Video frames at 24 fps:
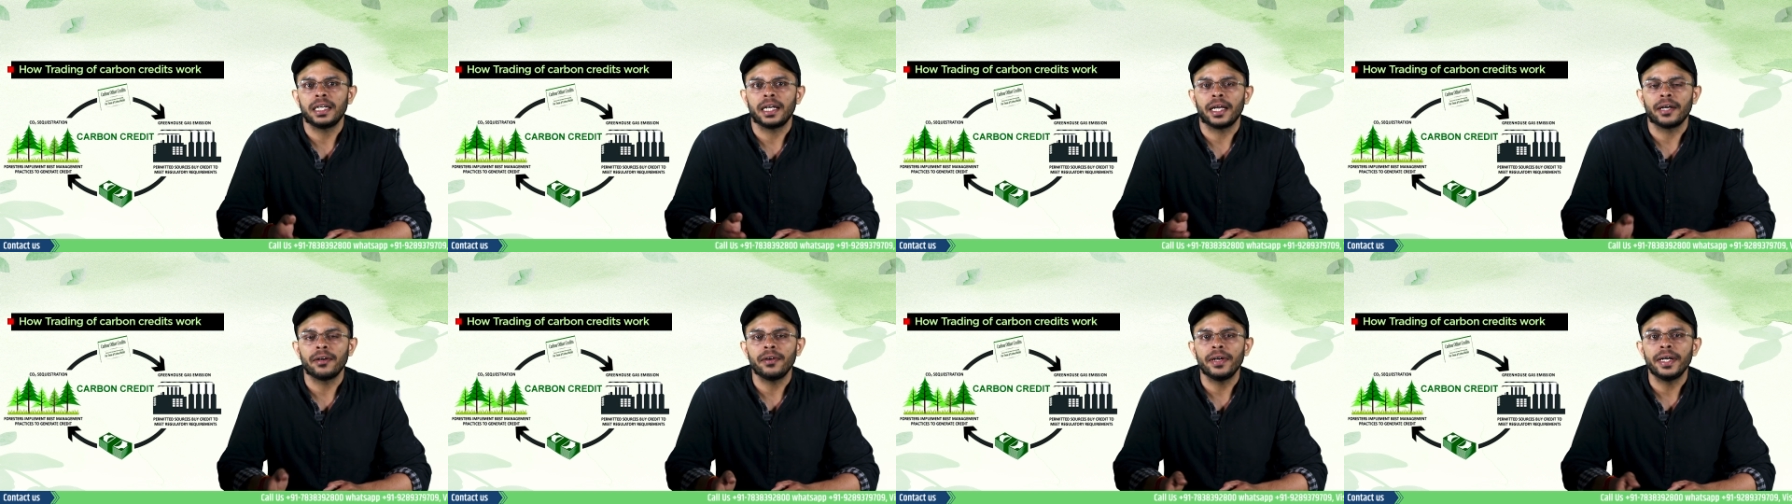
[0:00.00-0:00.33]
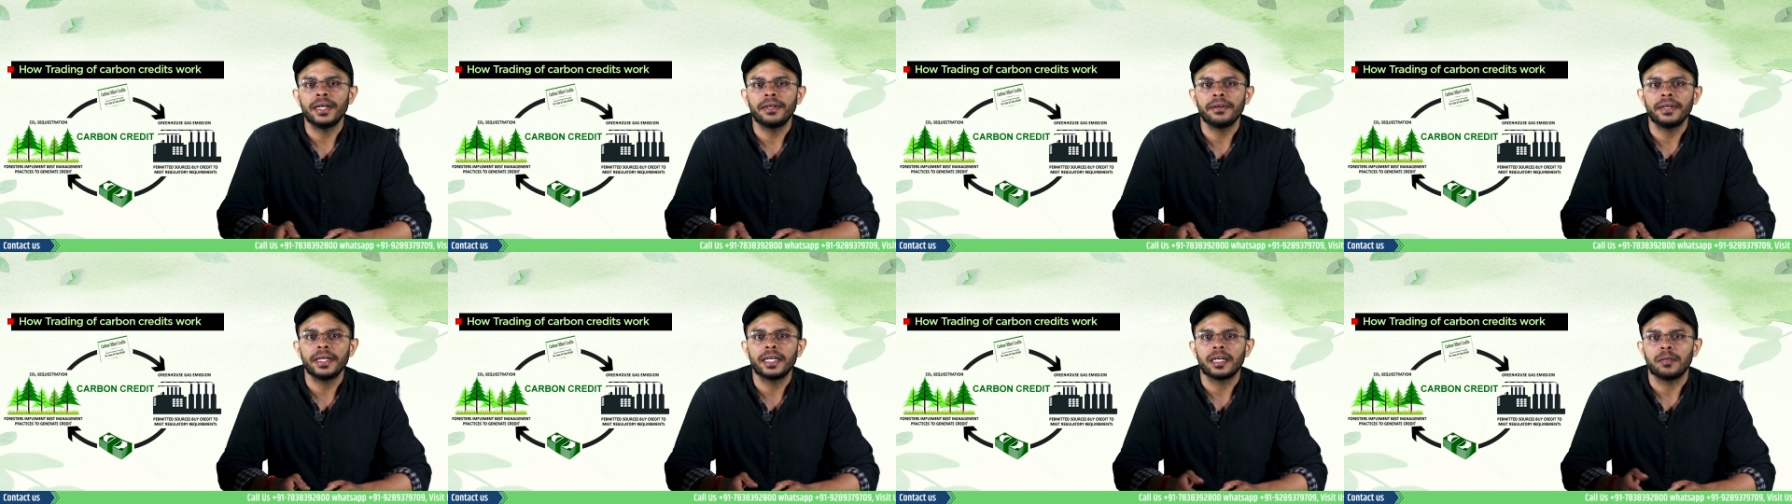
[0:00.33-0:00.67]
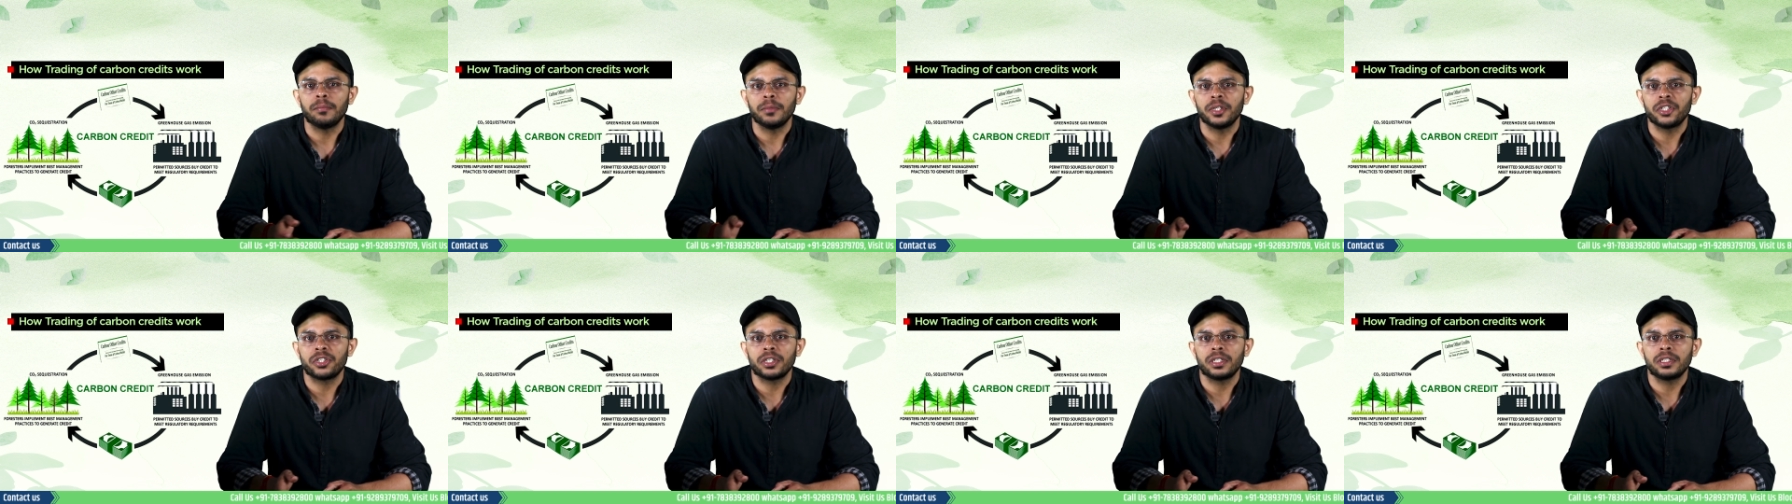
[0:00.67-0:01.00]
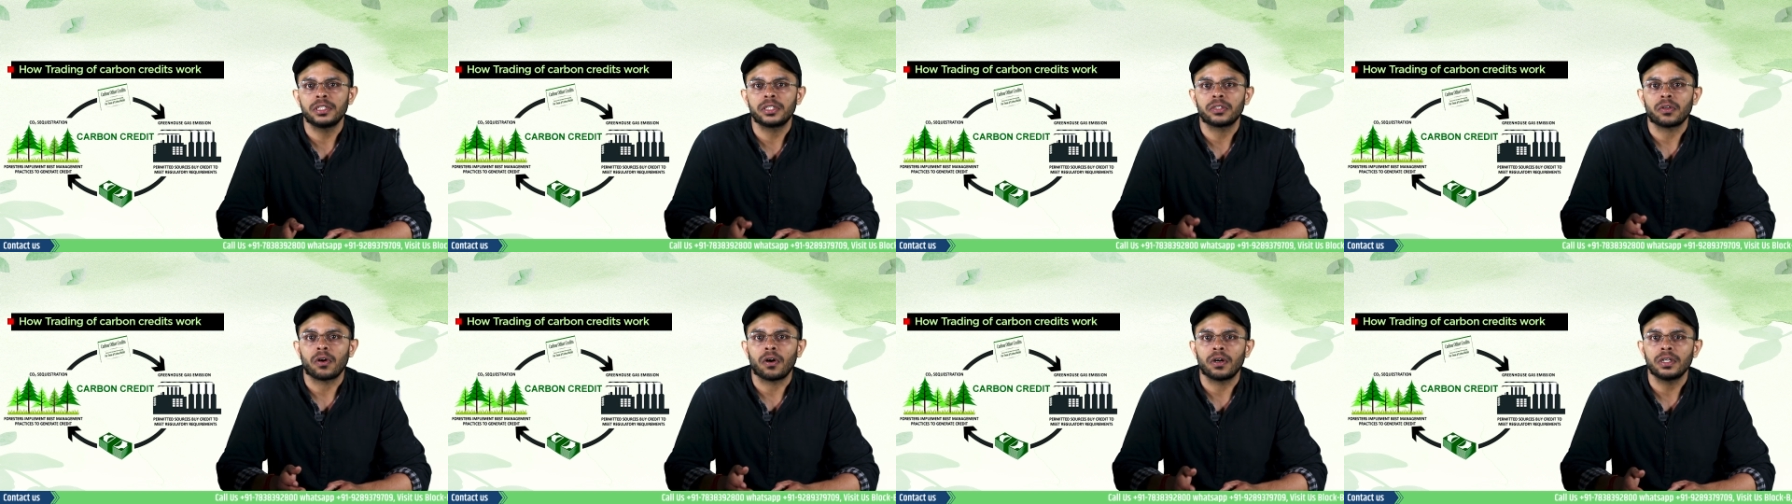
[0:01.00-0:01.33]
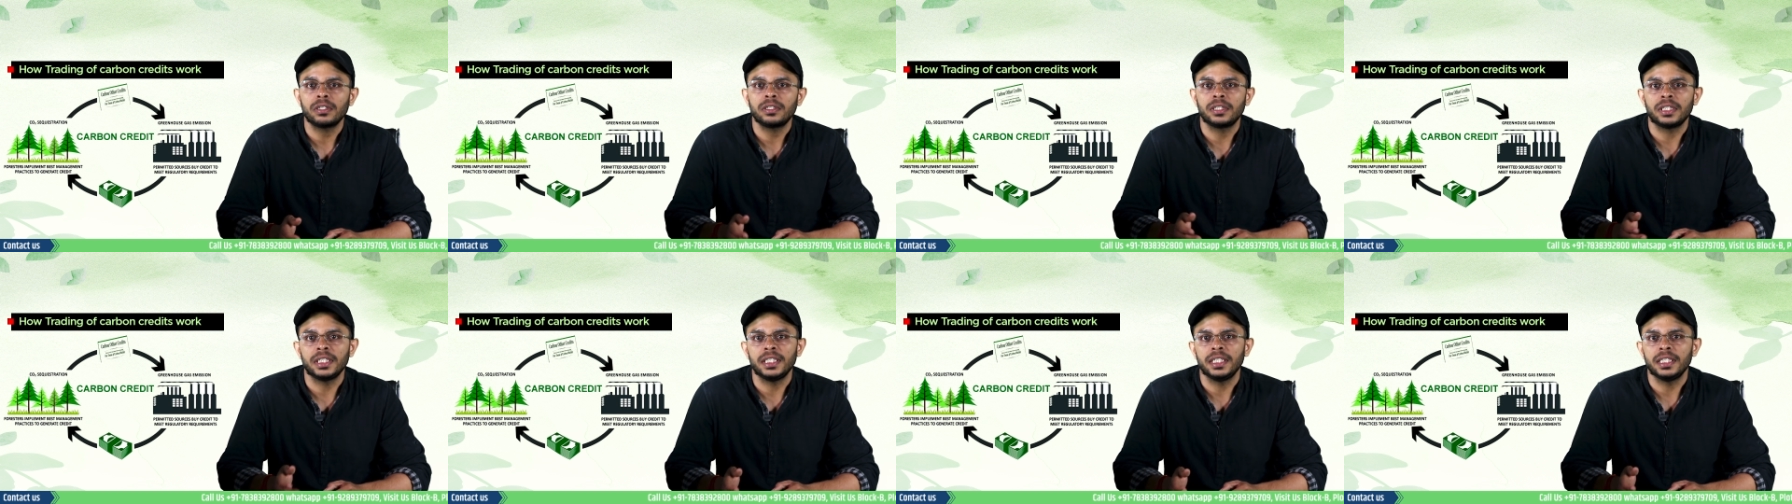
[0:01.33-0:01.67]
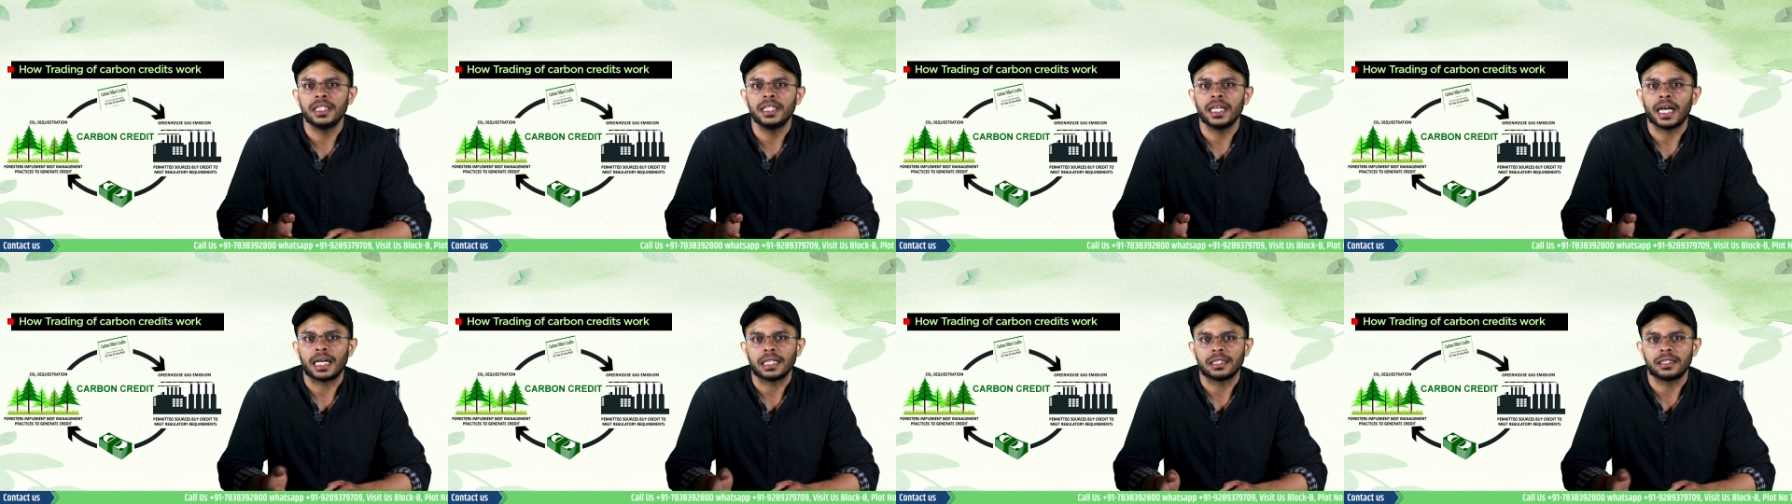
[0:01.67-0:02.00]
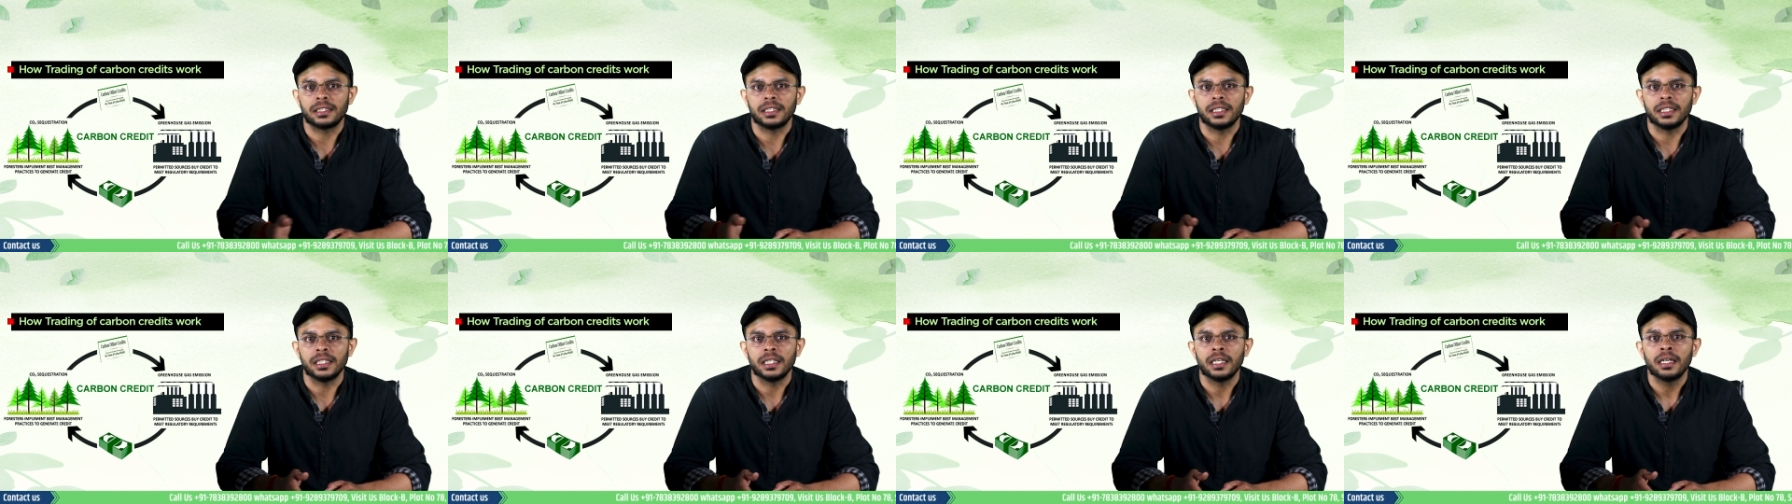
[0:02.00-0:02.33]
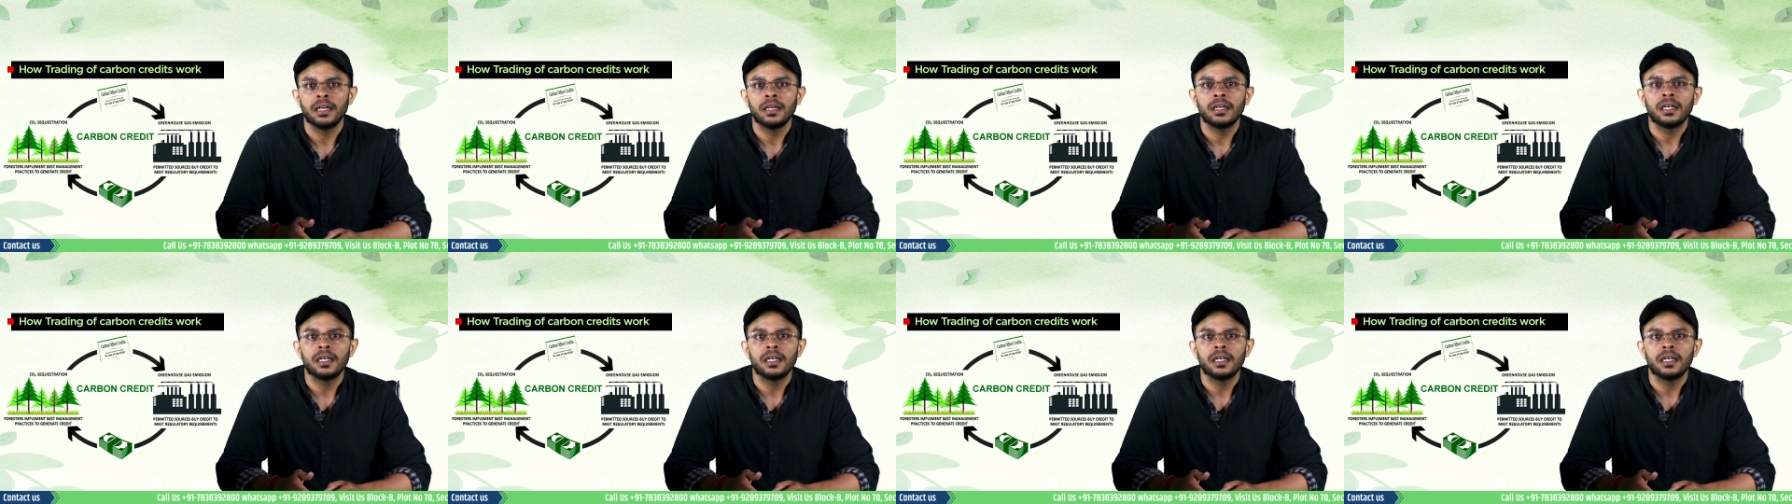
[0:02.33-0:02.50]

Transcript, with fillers: Regulatory Commissions or CERC.